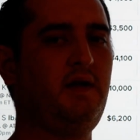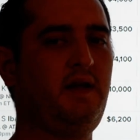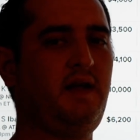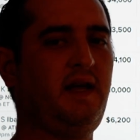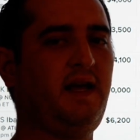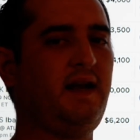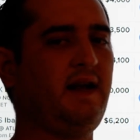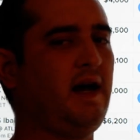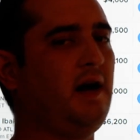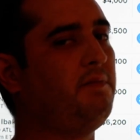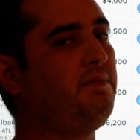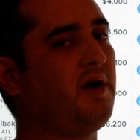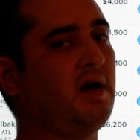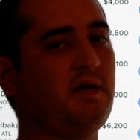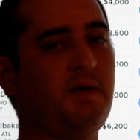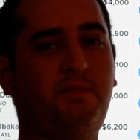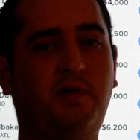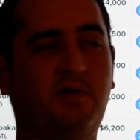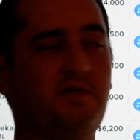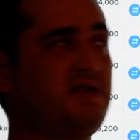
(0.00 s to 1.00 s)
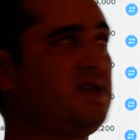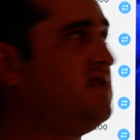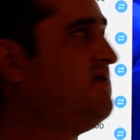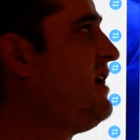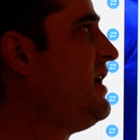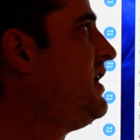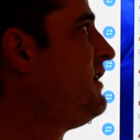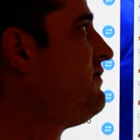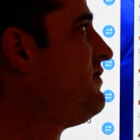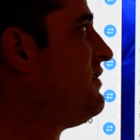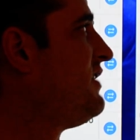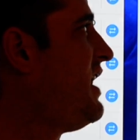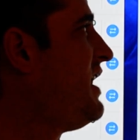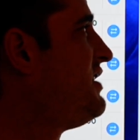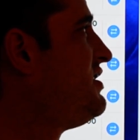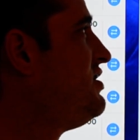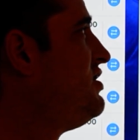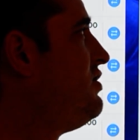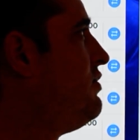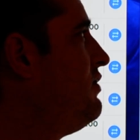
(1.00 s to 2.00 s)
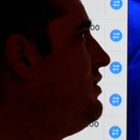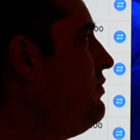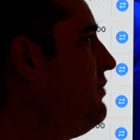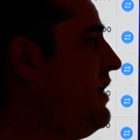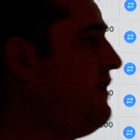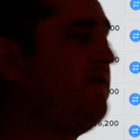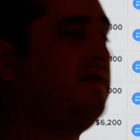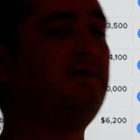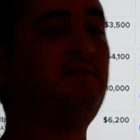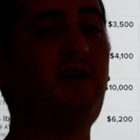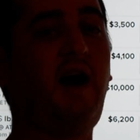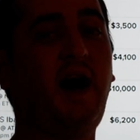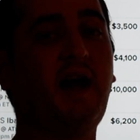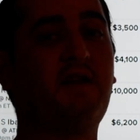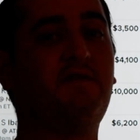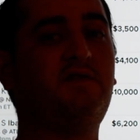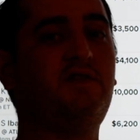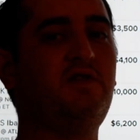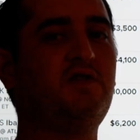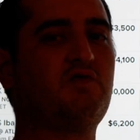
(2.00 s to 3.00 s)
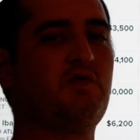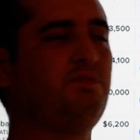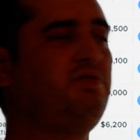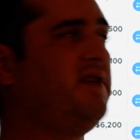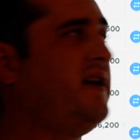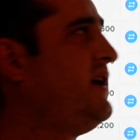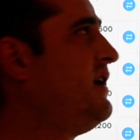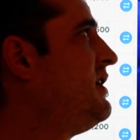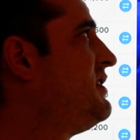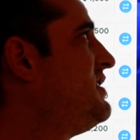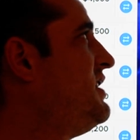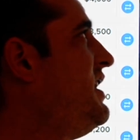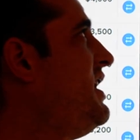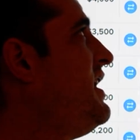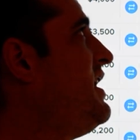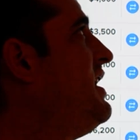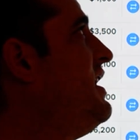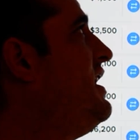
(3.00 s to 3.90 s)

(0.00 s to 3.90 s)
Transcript: and I'll probably post a lineup for that too. We have a lot of news we're playing on today.